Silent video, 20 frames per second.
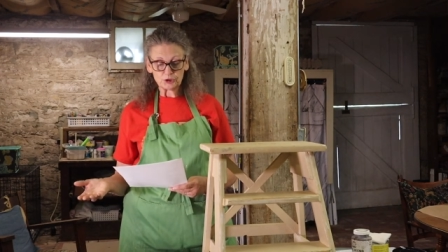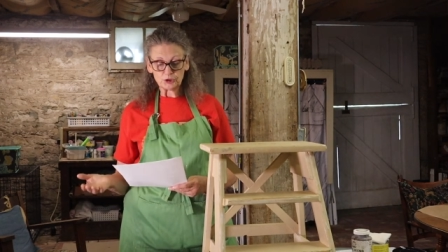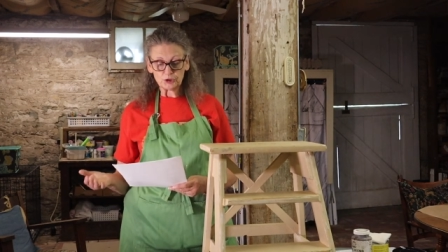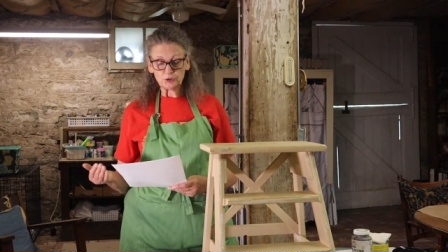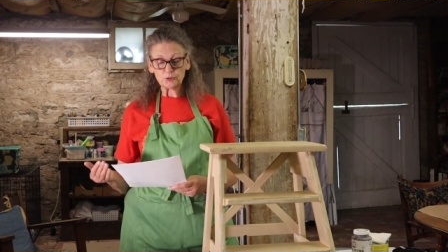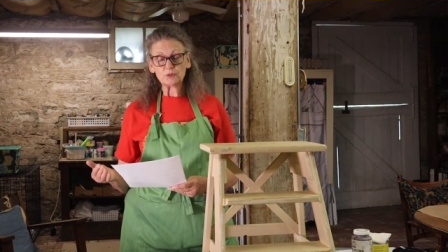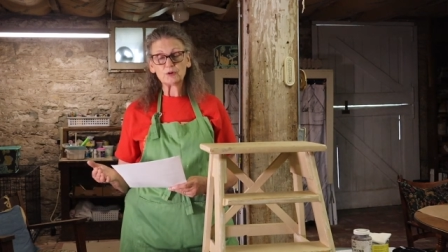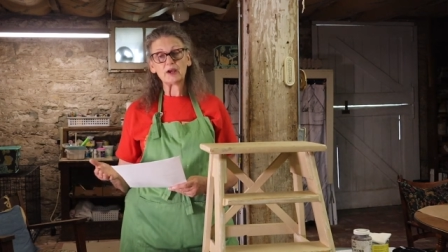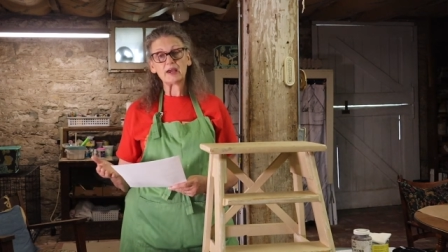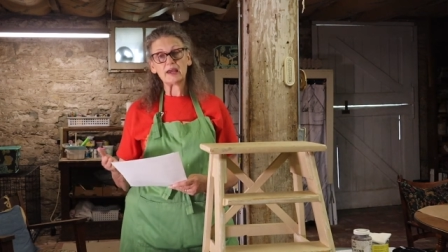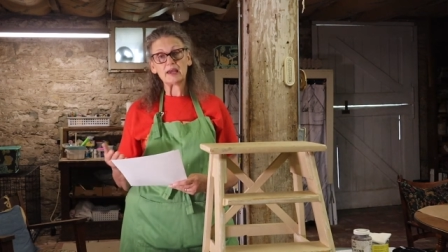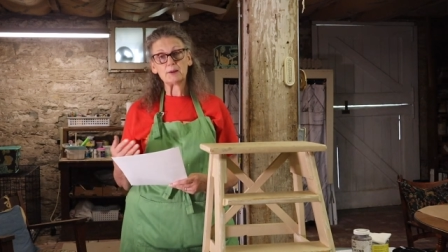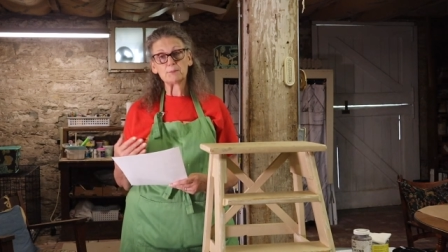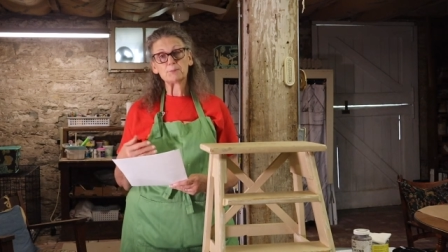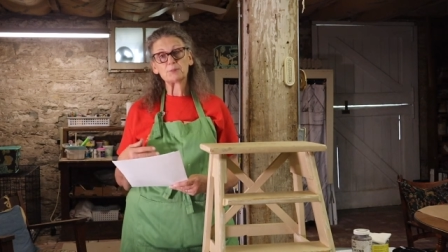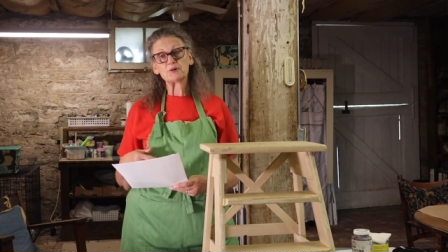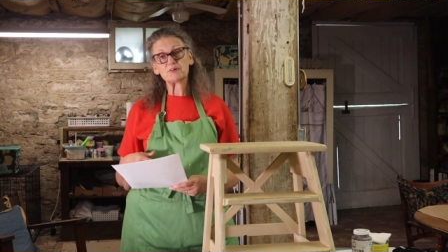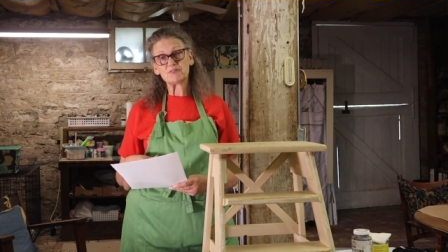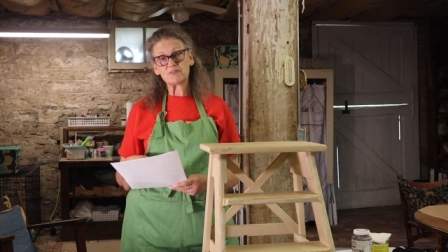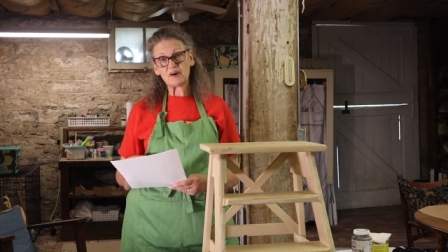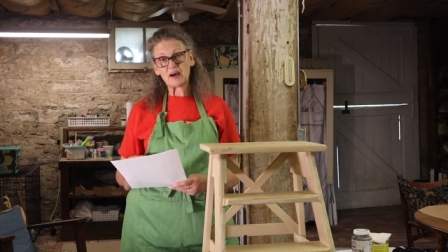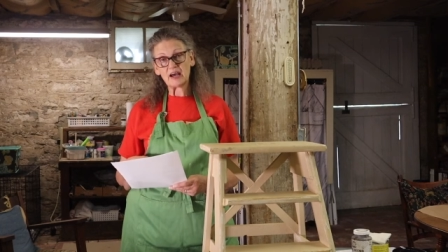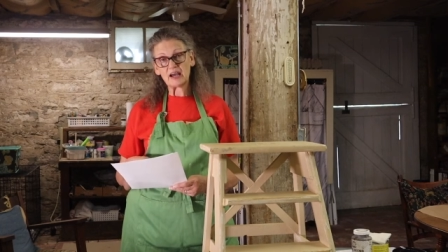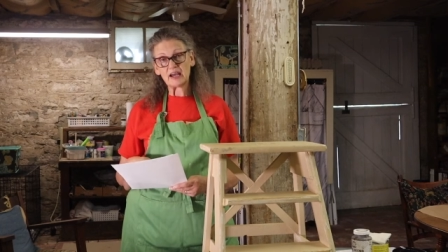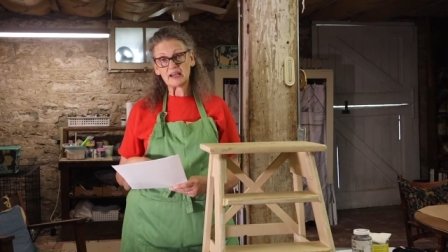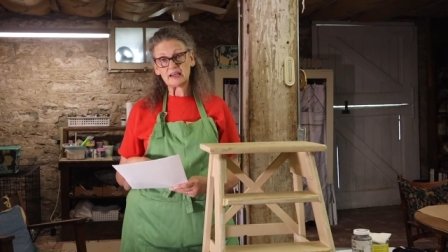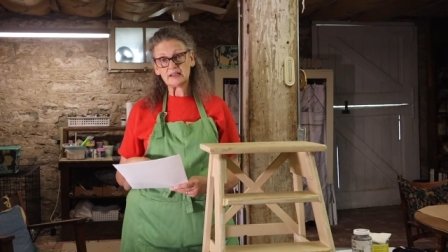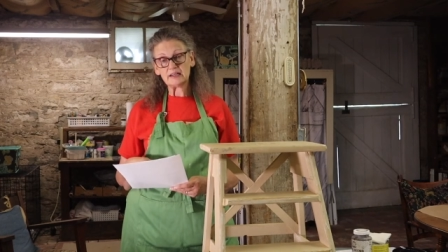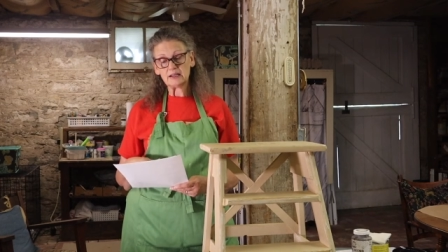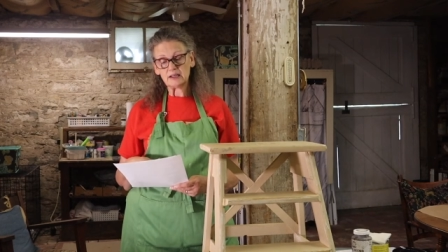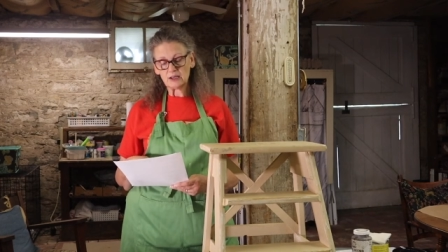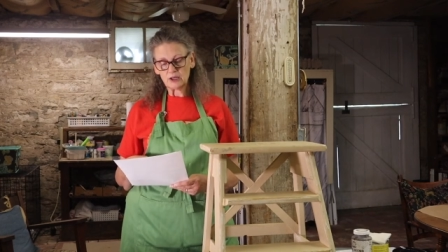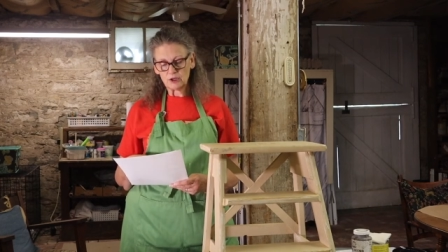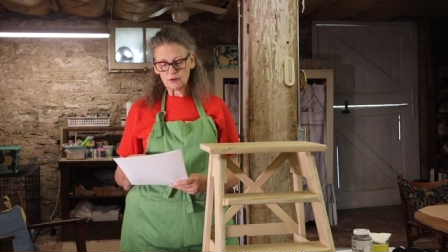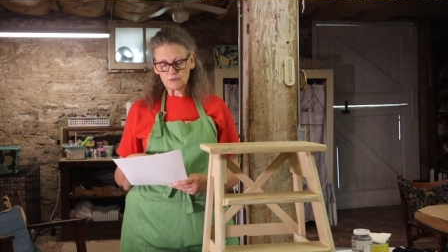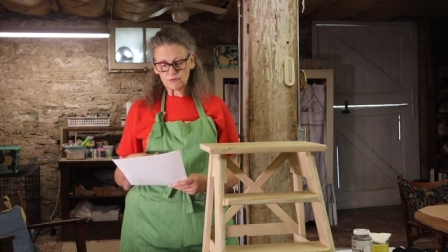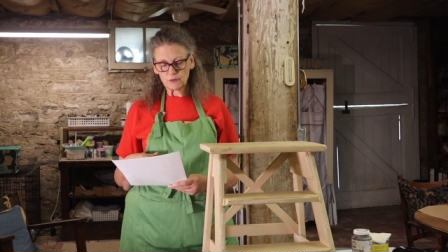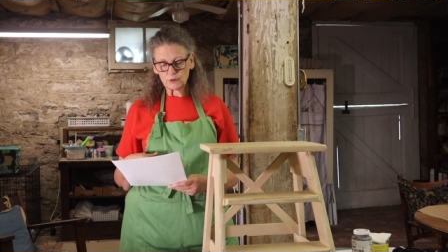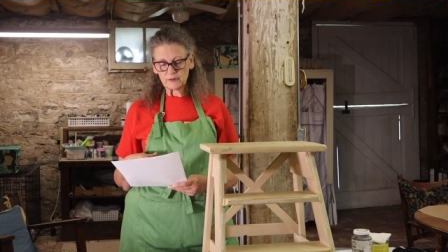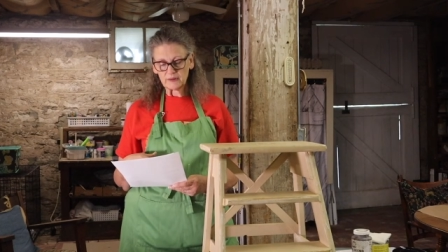you can provide
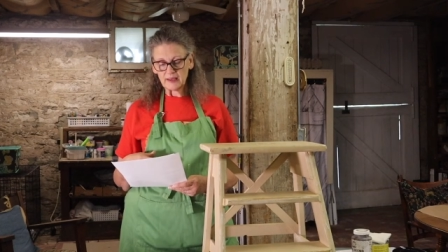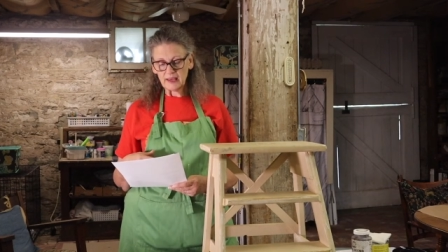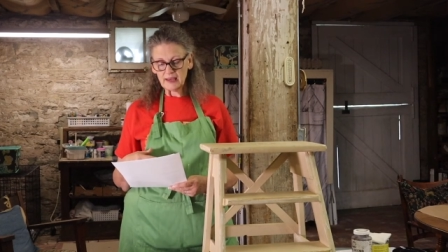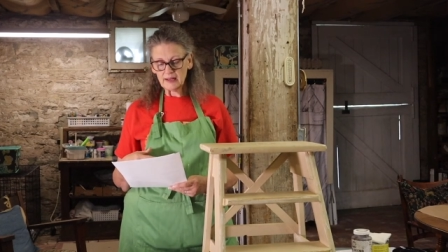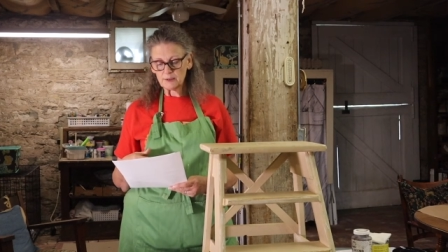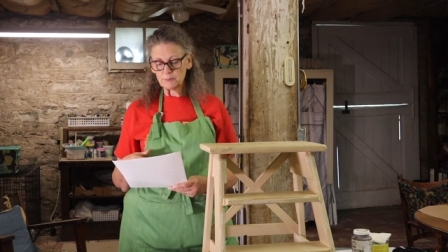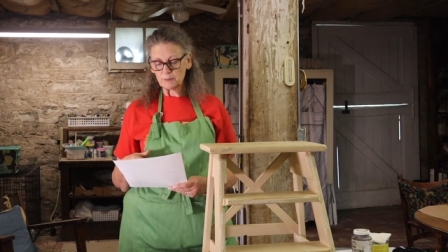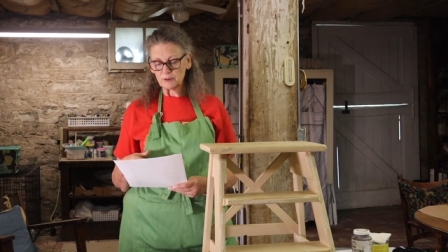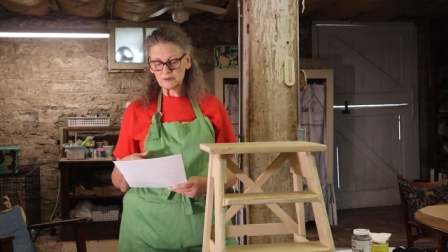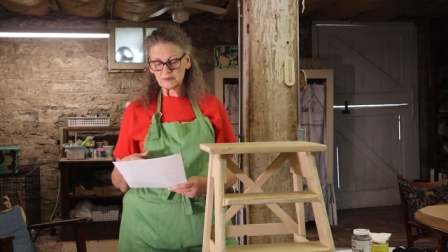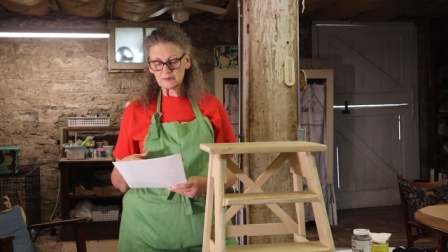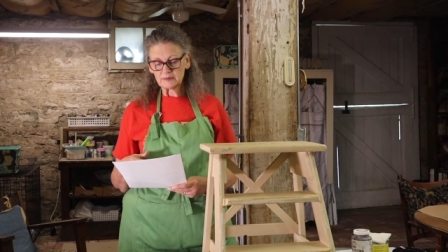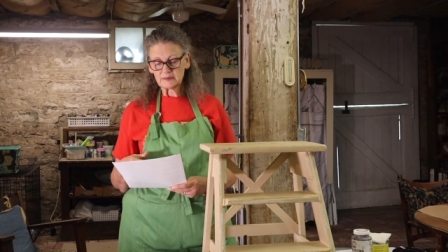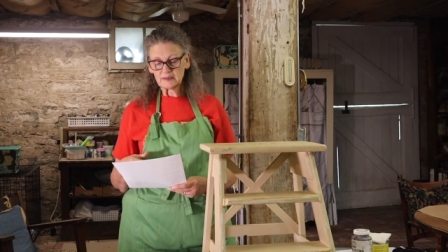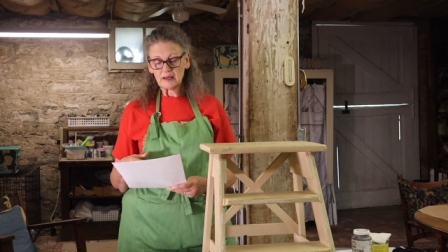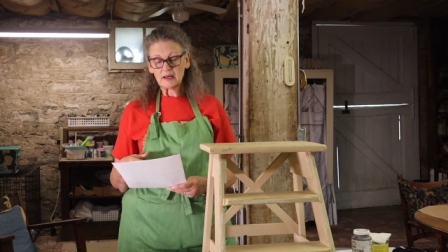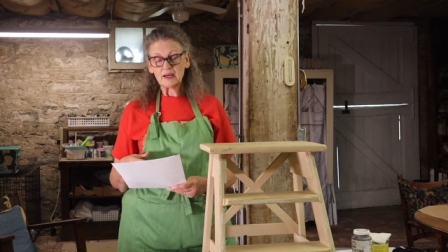for the animals.